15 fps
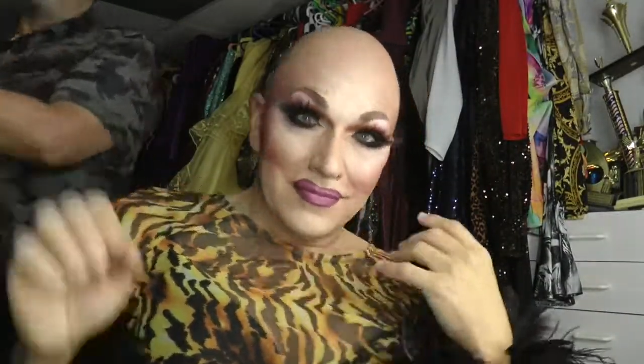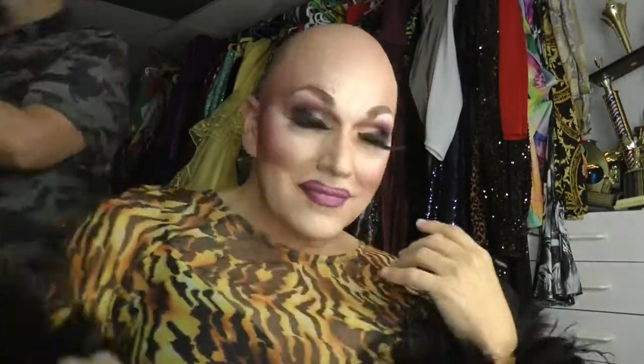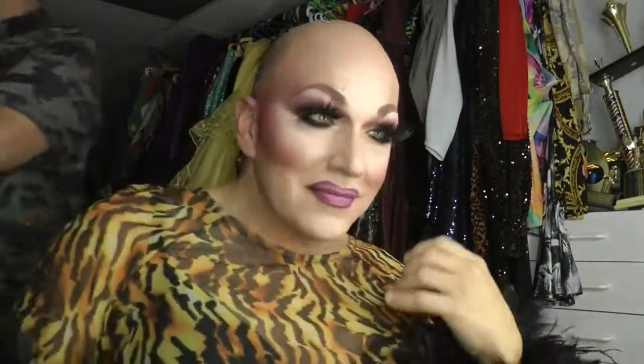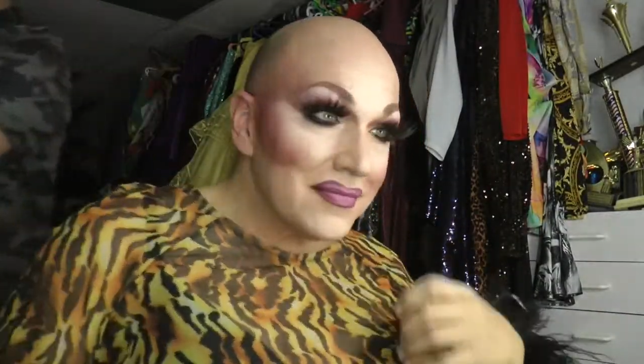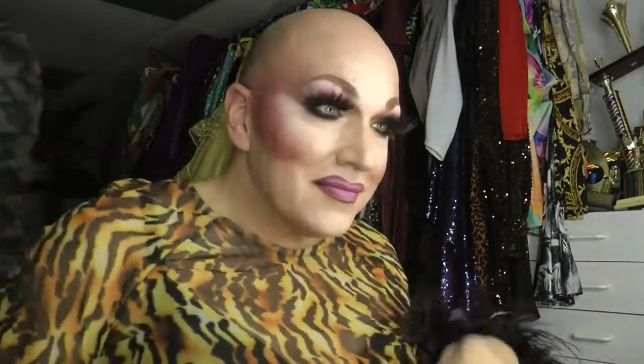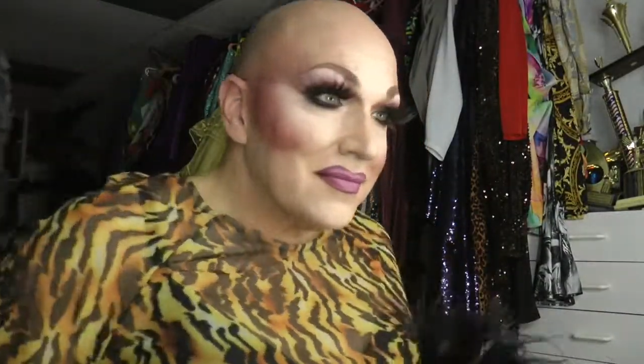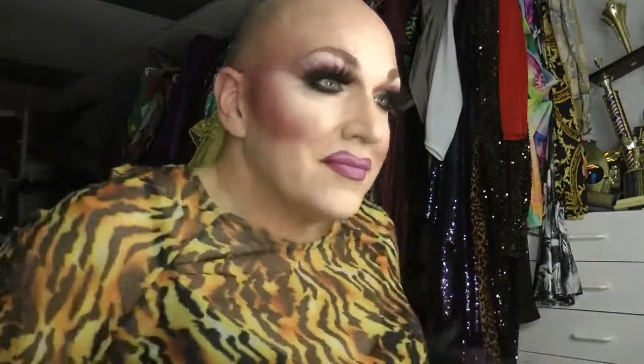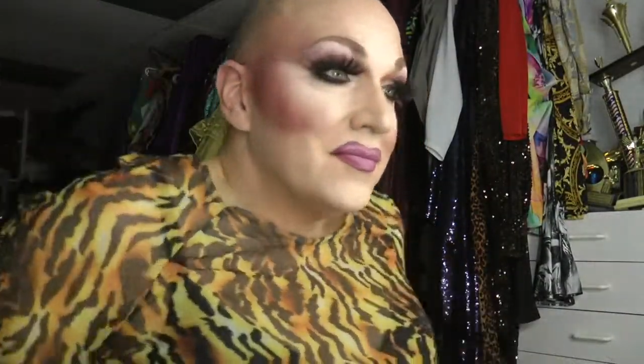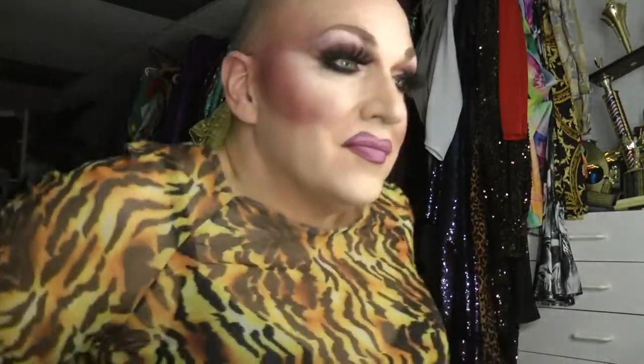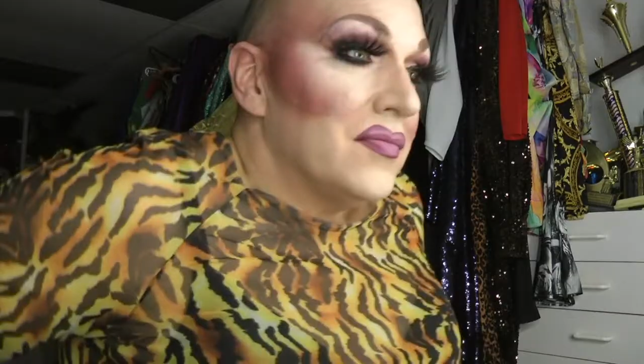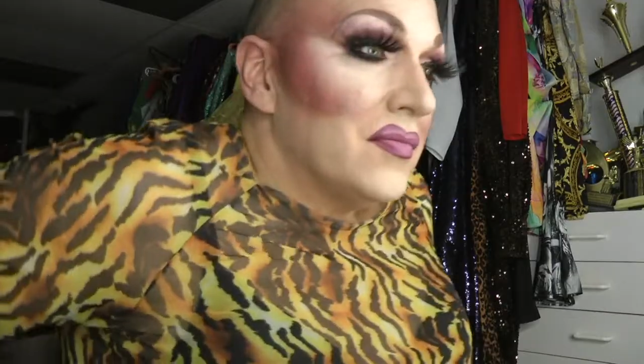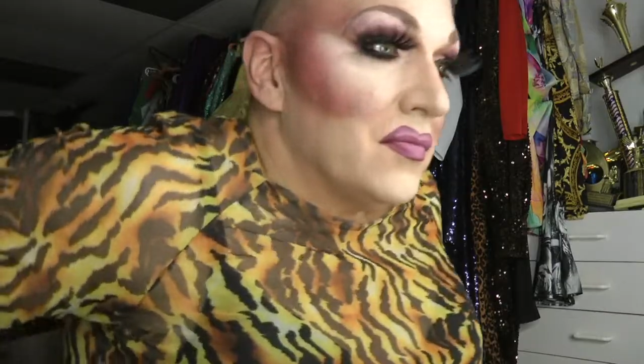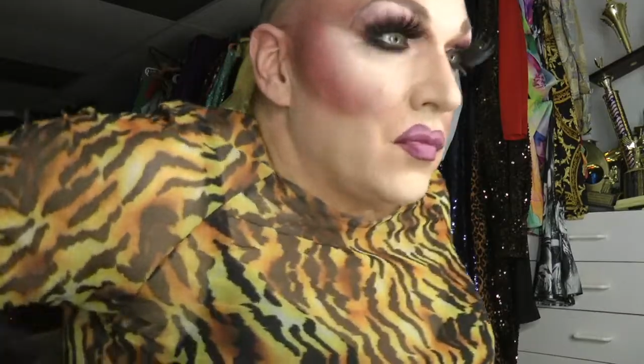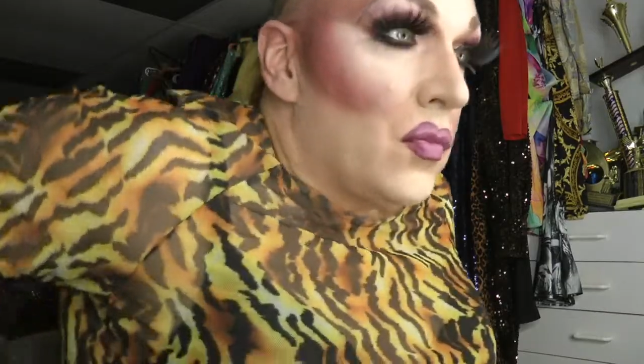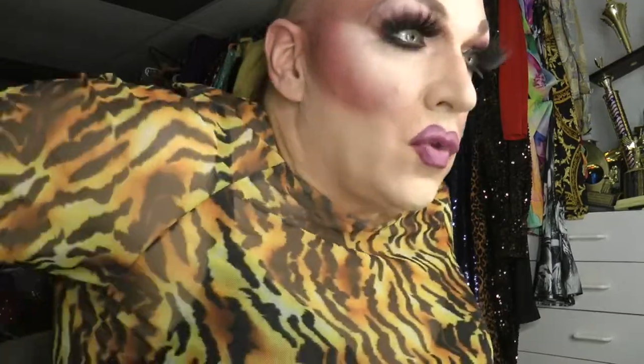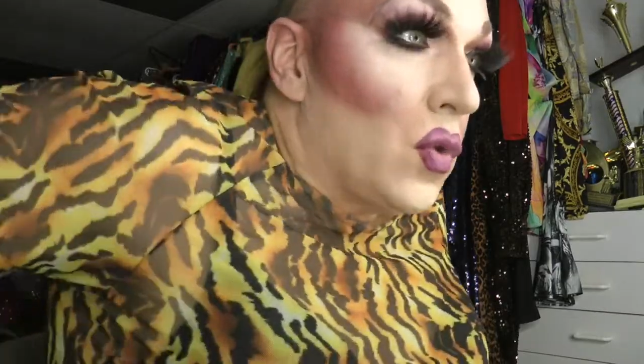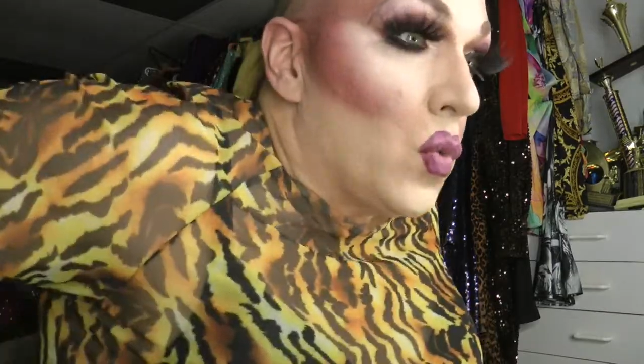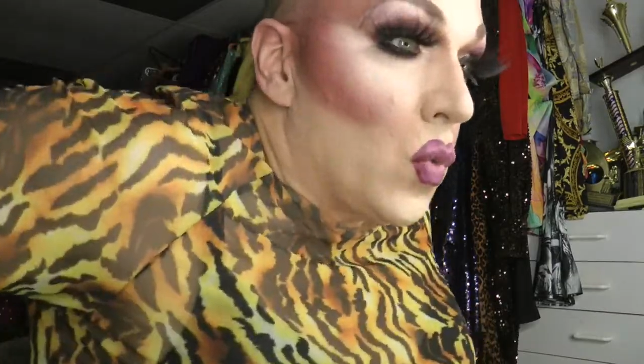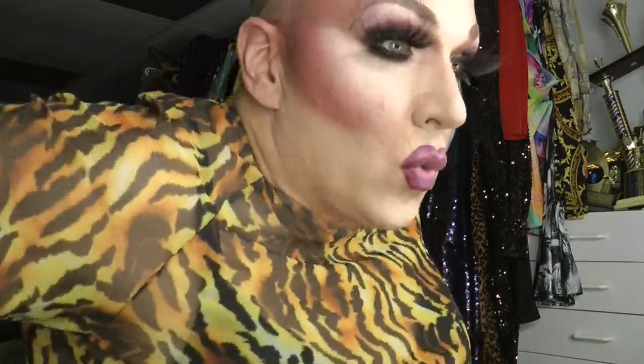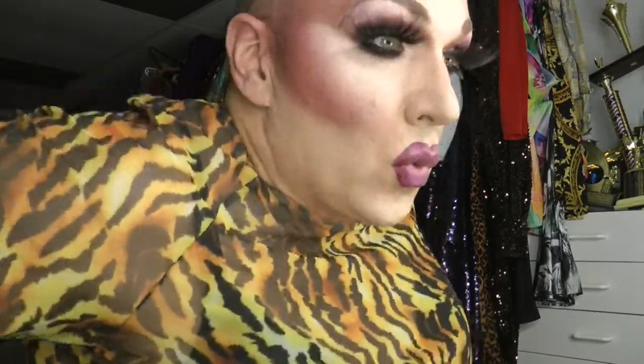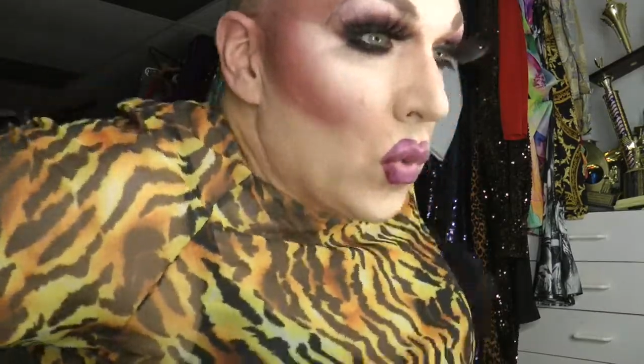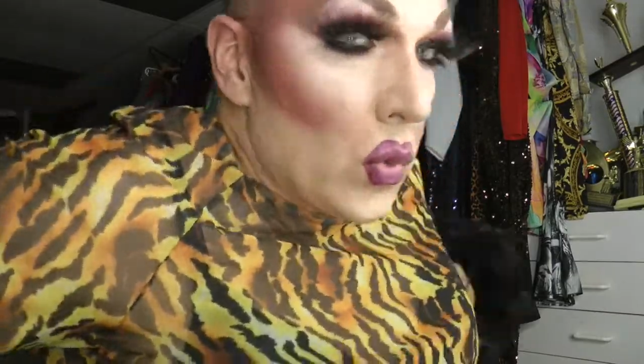we have
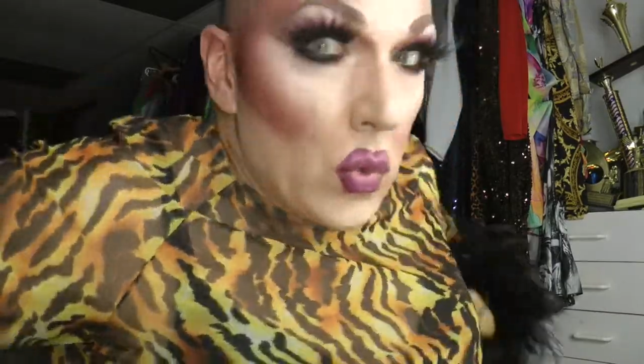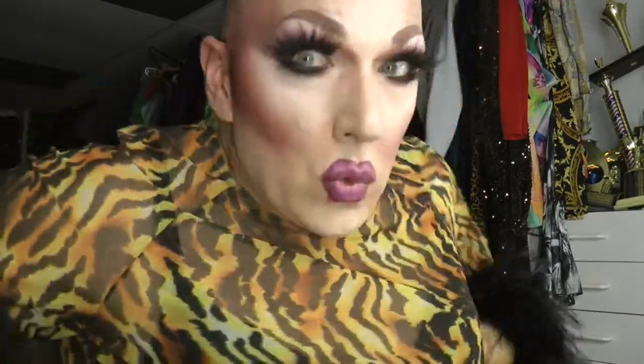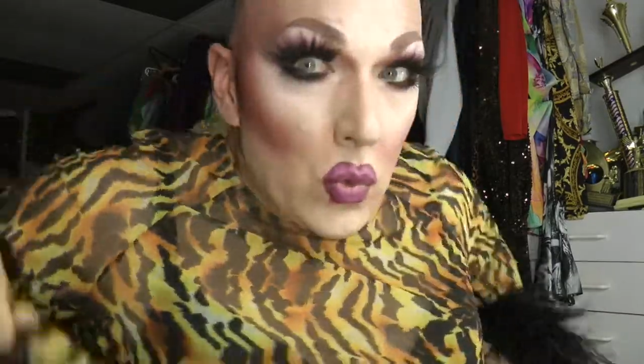the